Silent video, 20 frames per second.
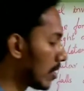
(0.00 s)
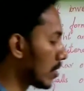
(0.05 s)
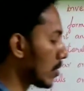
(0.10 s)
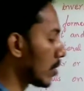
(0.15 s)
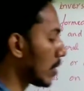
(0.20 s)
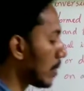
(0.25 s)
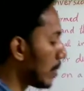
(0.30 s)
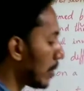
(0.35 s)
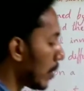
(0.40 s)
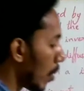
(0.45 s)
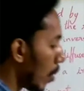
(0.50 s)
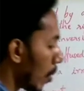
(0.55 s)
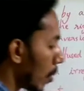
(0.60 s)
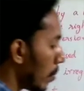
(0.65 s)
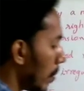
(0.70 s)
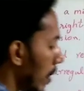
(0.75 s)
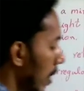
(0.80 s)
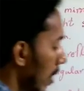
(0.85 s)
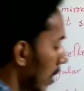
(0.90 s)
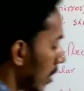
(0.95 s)
So the
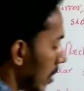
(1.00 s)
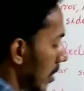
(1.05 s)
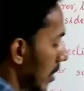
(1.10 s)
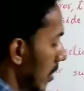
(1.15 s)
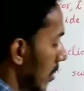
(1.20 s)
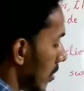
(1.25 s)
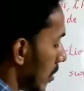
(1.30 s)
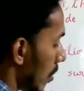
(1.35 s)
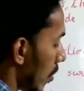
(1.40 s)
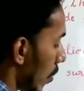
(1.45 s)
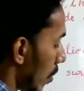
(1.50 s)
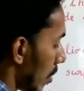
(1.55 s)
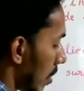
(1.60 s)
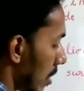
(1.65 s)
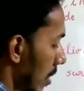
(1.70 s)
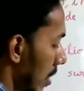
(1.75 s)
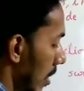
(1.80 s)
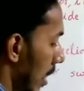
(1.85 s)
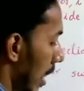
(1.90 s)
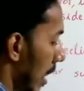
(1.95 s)
normal is not
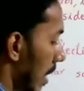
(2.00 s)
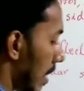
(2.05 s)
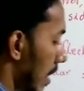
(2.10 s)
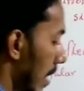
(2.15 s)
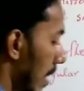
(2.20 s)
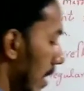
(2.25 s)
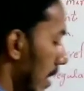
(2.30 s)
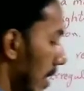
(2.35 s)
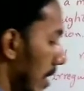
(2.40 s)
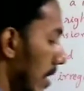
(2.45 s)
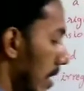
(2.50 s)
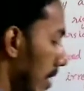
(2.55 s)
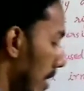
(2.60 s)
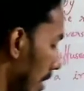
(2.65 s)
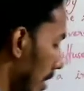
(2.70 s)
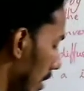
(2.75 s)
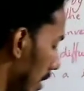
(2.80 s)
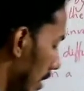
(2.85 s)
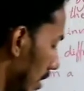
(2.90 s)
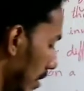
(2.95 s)
like a
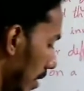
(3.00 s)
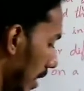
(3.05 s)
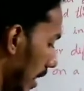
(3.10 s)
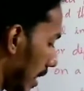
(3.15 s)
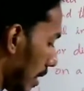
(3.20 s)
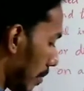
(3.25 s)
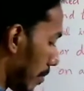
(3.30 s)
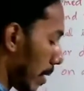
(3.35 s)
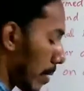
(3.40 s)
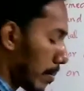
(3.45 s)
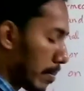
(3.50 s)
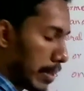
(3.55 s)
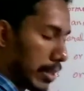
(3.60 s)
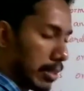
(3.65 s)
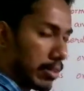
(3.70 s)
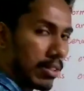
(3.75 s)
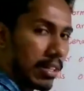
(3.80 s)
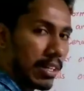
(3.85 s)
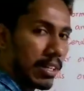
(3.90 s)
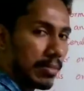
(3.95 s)

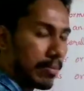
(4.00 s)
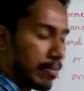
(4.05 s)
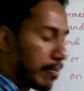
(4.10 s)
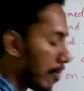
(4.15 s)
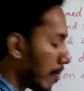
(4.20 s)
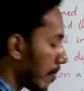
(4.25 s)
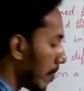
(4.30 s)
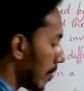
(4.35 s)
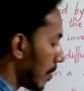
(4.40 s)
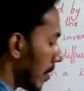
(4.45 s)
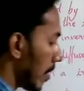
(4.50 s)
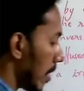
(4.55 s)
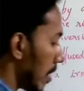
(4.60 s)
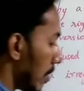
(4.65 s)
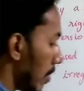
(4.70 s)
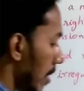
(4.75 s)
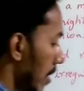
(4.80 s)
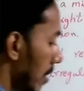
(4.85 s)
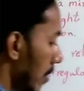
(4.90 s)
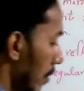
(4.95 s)
perpendicular.
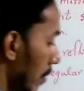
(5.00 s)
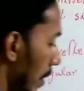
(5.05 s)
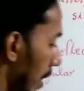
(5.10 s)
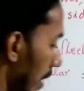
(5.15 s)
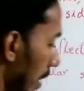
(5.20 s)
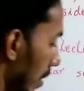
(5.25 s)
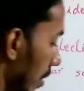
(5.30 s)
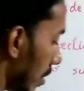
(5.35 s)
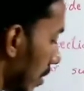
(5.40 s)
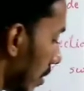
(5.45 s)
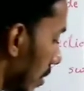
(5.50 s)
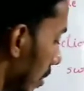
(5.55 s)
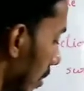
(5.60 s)
Varies.